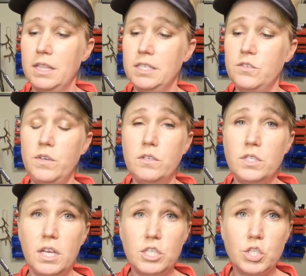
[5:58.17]
This
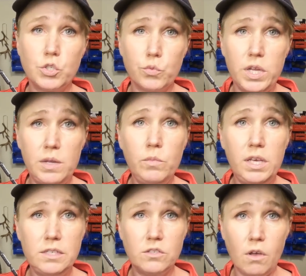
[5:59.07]
feels
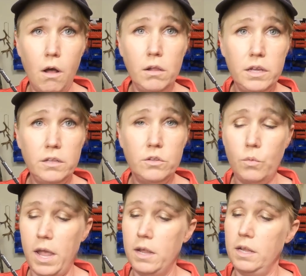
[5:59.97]
extremely solid the
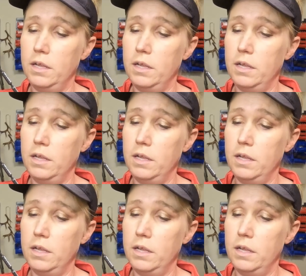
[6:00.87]
way it